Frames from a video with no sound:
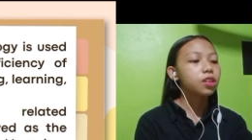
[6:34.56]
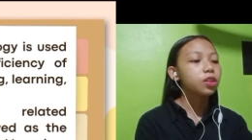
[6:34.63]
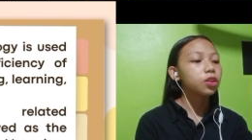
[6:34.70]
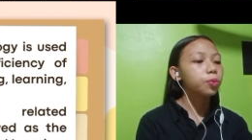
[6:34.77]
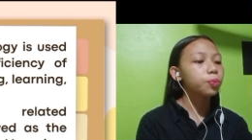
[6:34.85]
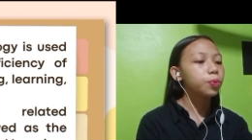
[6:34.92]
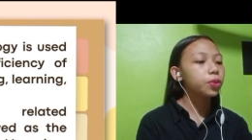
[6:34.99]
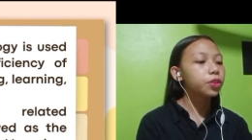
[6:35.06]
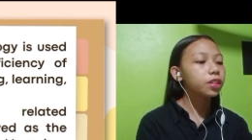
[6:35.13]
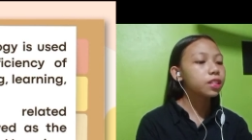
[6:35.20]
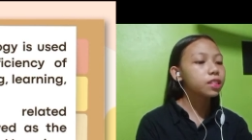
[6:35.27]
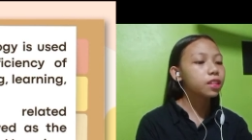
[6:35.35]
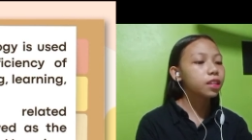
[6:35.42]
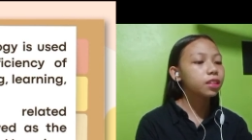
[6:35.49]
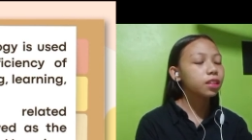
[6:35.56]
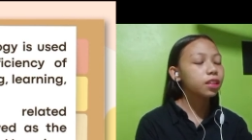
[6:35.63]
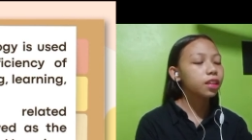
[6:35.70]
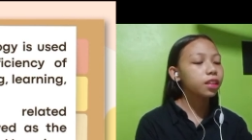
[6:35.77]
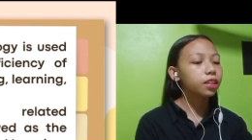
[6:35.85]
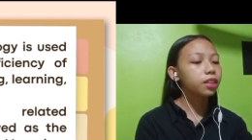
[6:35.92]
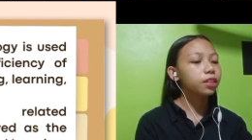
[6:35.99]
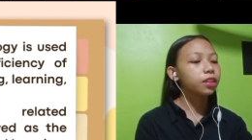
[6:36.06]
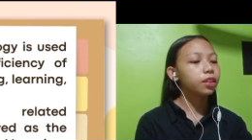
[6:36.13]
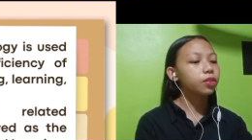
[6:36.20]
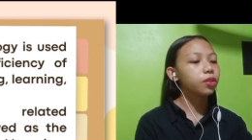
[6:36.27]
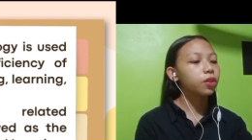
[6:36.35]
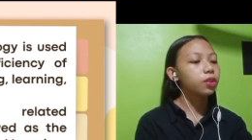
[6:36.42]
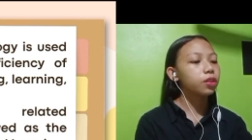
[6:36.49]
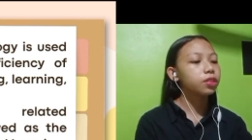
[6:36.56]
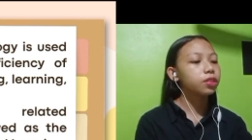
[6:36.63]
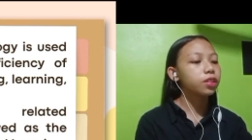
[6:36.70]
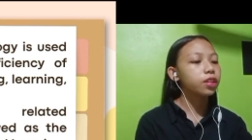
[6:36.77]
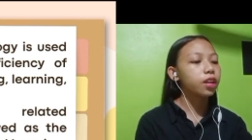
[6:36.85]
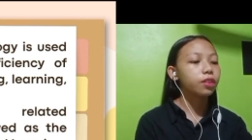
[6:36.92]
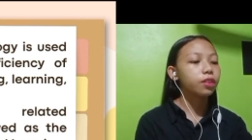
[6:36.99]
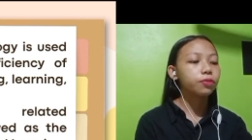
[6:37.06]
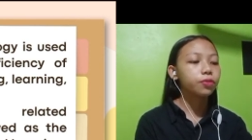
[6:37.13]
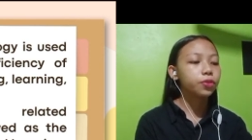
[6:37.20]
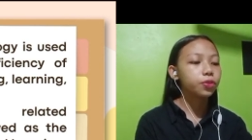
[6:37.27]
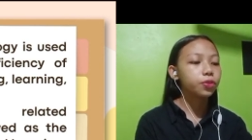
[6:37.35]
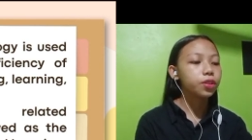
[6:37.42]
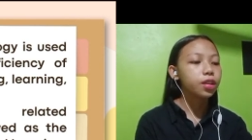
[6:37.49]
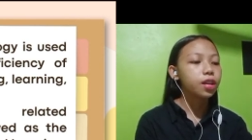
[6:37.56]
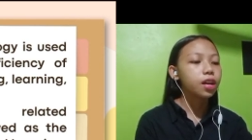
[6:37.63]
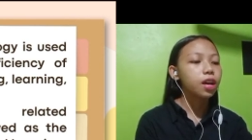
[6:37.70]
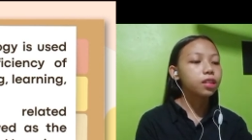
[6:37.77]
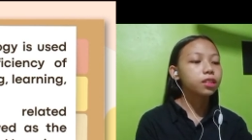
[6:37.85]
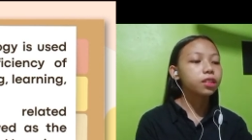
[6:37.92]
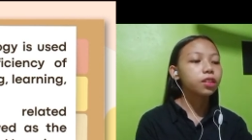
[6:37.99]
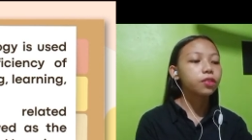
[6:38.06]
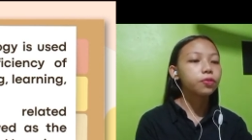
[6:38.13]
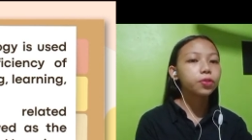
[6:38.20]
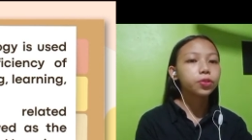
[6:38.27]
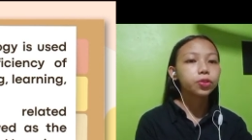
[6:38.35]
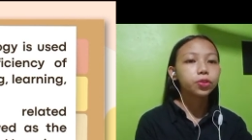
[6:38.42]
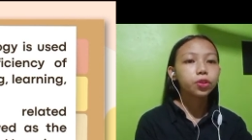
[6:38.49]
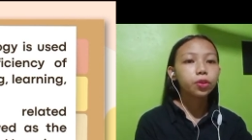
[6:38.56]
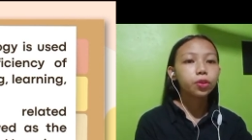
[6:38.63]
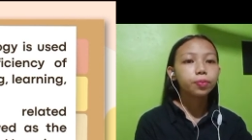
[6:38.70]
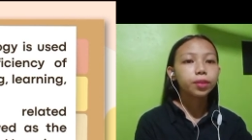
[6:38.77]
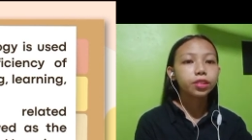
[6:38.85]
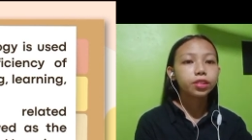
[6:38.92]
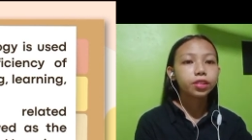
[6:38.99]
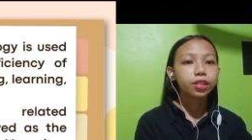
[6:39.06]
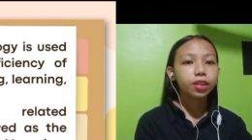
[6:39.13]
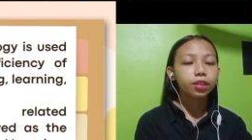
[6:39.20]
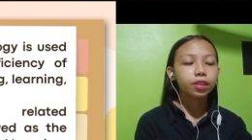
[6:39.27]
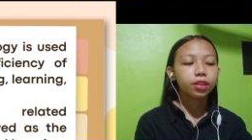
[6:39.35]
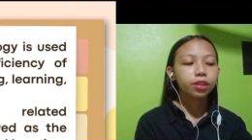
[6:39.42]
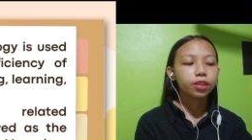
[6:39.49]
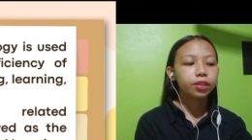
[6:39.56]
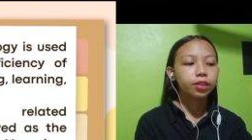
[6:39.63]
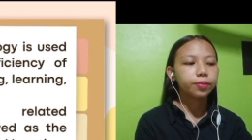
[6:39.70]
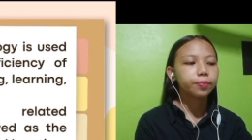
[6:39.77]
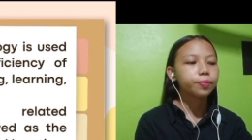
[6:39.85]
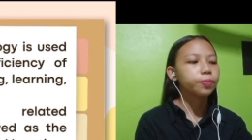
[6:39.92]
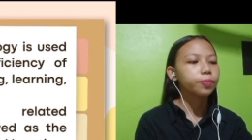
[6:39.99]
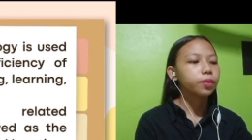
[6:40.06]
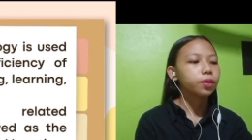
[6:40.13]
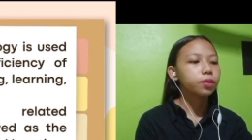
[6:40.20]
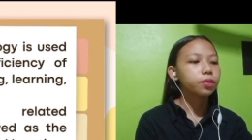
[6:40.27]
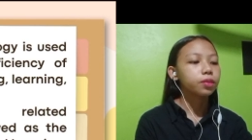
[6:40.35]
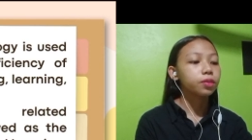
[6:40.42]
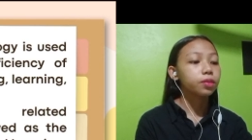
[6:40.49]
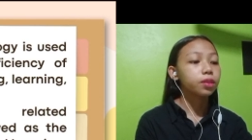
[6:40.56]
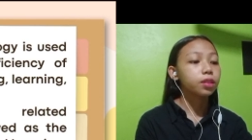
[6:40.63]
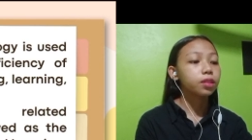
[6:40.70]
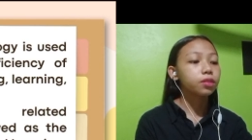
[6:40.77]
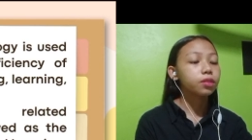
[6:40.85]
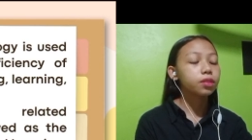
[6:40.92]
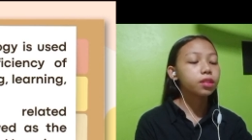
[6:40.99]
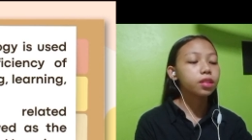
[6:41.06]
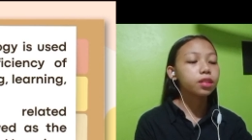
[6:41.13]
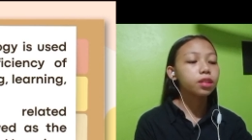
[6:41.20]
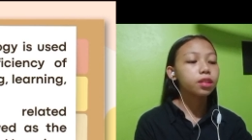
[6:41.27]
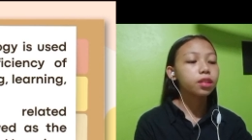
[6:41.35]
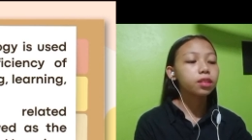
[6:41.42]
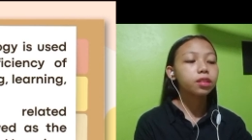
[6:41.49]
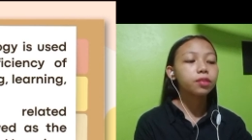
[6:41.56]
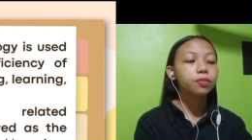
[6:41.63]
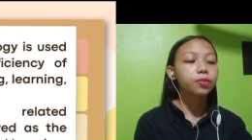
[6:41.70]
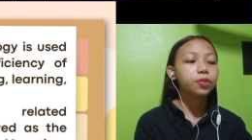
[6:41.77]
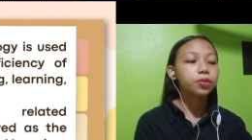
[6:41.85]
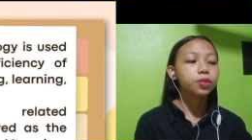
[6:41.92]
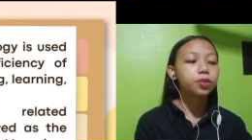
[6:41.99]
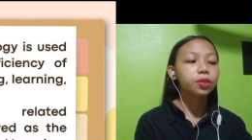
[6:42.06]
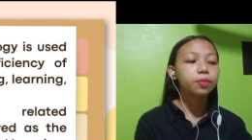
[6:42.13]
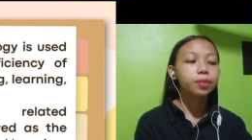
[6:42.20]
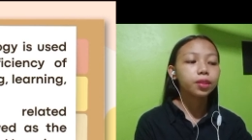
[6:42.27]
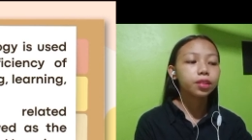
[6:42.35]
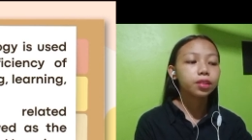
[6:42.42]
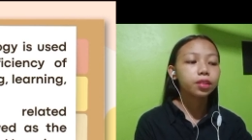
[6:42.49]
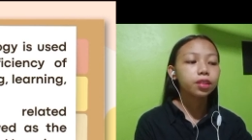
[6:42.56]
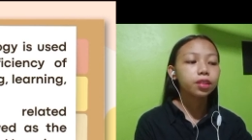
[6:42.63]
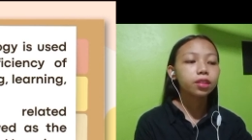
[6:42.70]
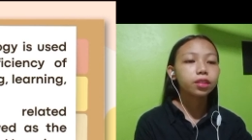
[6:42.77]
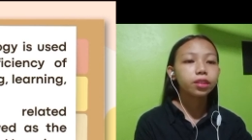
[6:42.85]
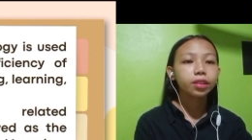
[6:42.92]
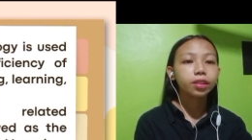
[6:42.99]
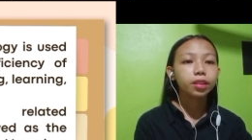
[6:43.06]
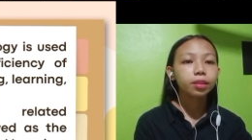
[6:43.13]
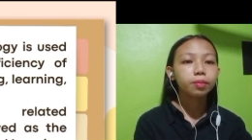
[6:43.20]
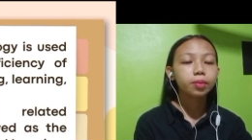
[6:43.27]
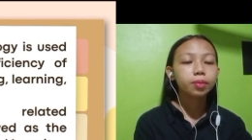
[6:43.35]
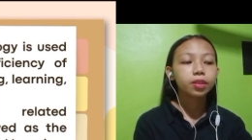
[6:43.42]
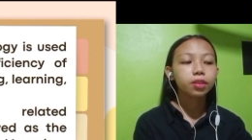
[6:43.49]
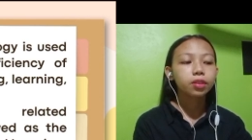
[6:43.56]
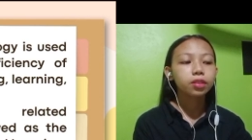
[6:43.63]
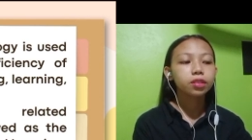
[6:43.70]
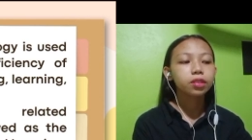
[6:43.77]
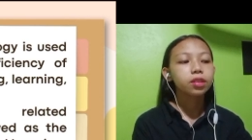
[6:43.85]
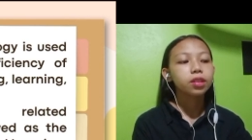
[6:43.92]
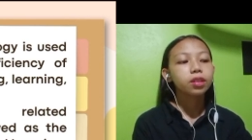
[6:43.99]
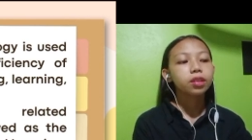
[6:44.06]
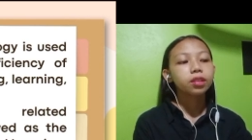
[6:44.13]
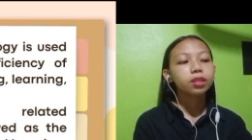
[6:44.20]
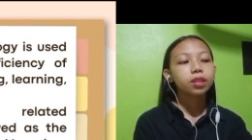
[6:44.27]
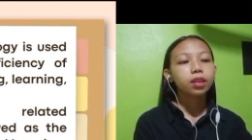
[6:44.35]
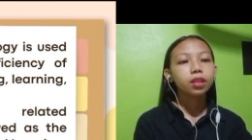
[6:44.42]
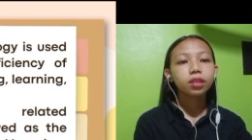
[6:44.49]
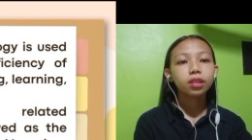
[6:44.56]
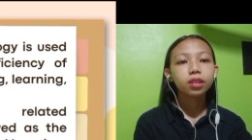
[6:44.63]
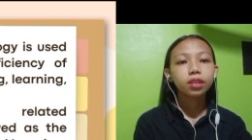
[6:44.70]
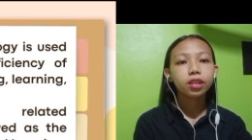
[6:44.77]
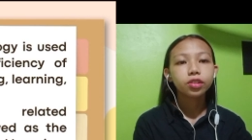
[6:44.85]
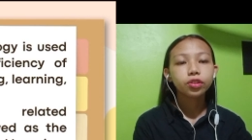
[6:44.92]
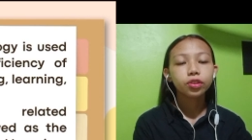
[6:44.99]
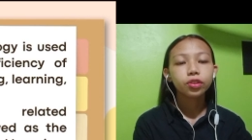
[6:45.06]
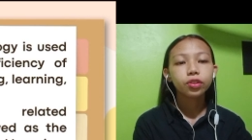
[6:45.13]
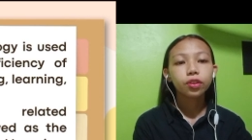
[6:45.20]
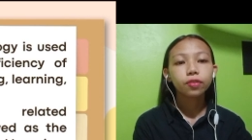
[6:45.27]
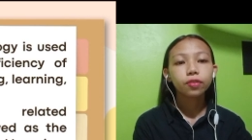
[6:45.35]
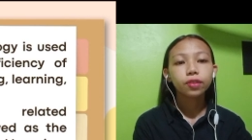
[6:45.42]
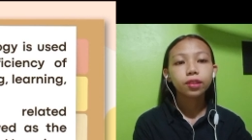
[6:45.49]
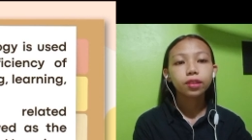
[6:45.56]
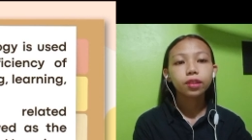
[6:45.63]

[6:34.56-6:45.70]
computers and related technology are viewed as the future of teaching and learning. So it is considered as the future of teaching and learning because the integration of